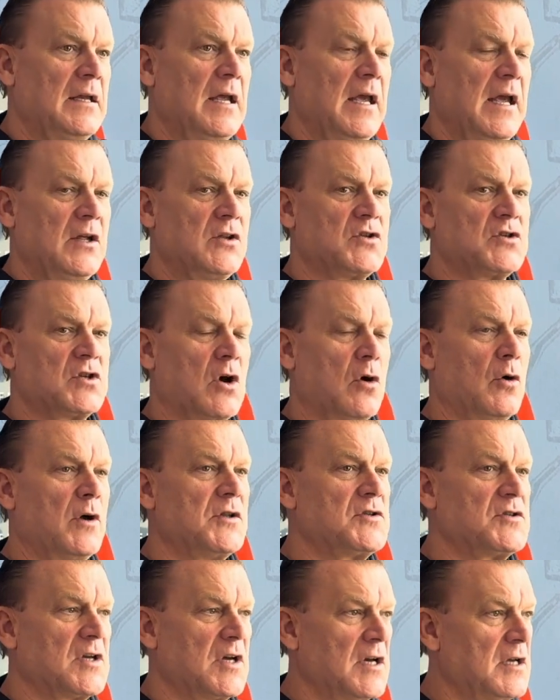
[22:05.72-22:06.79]
And so
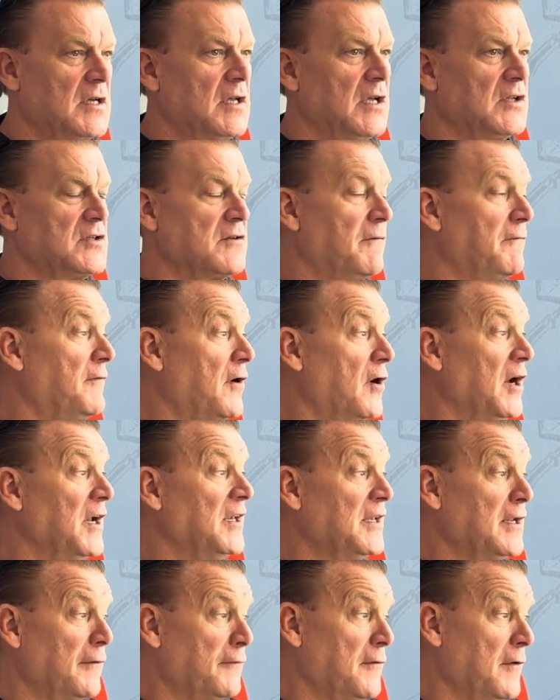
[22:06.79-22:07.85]
it's a very
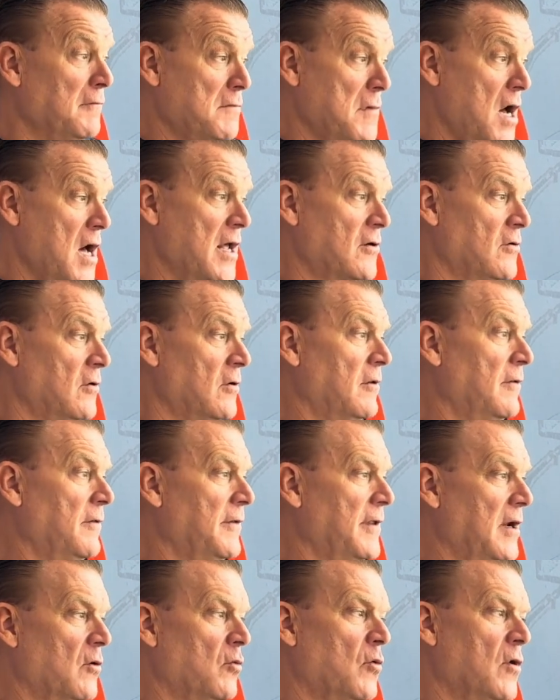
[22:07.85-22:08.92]
different model
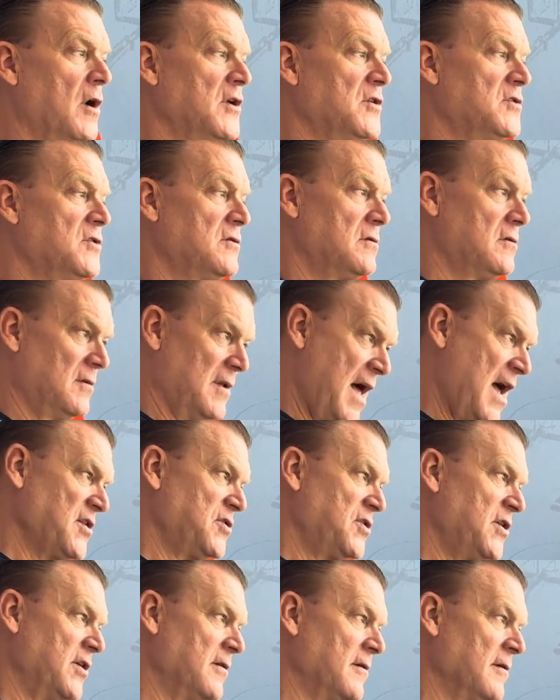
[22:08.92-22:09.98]
than it was last
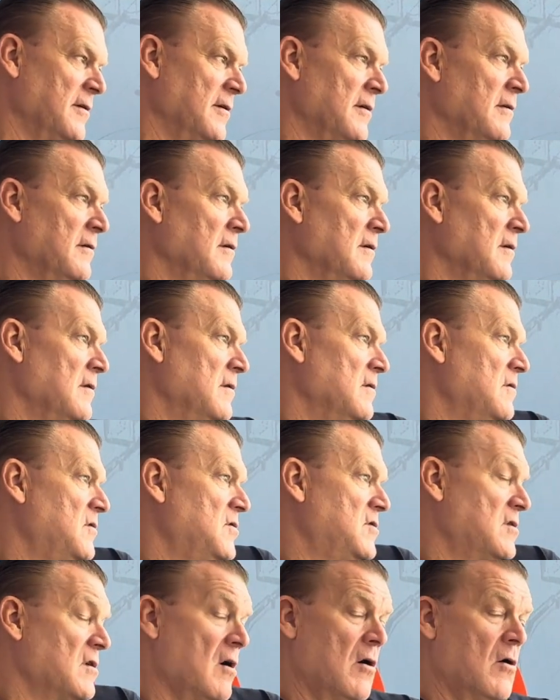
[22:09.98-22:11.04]
year.
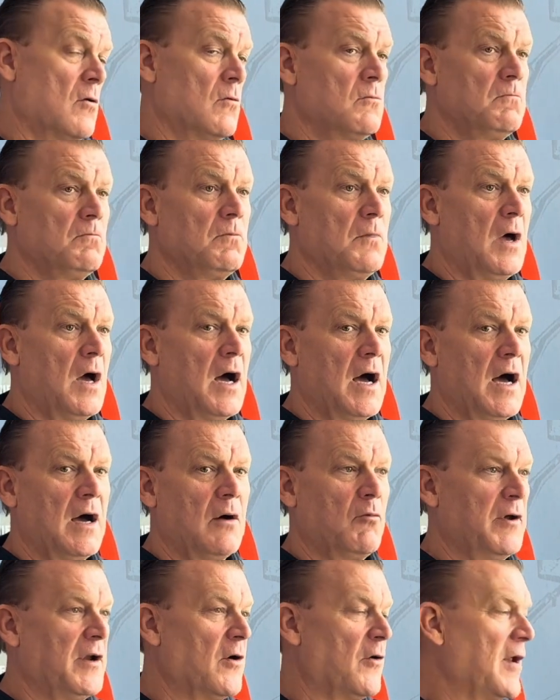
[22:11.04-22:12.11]
So
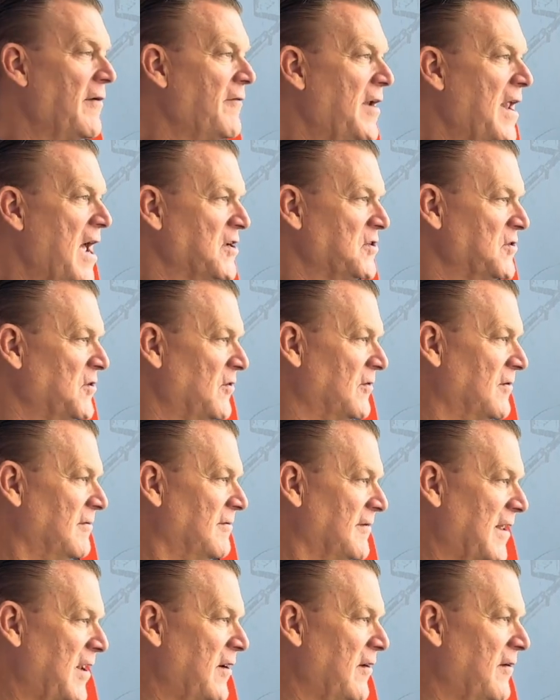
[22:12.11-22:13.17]
we don't have a national
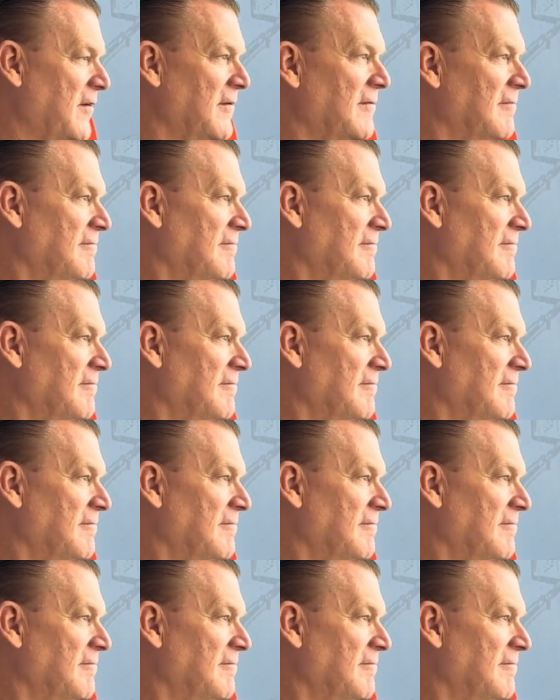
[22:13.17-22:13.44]
letter